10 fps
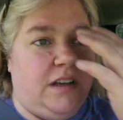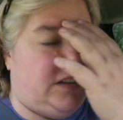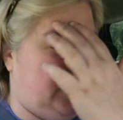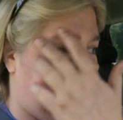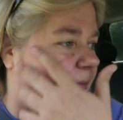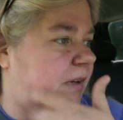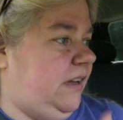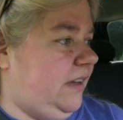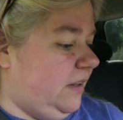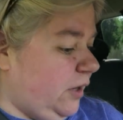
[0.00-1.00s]
So yep,
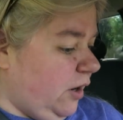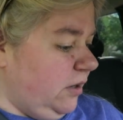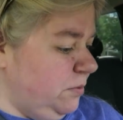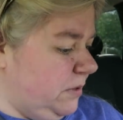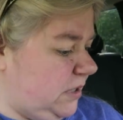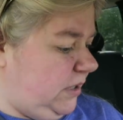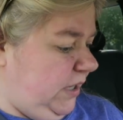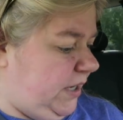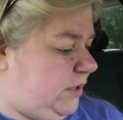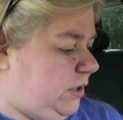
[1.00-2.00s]
the car smells good
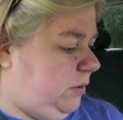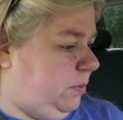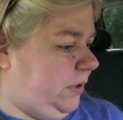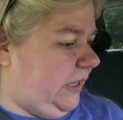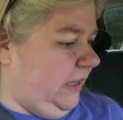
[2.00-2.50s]
in here too, Brookie.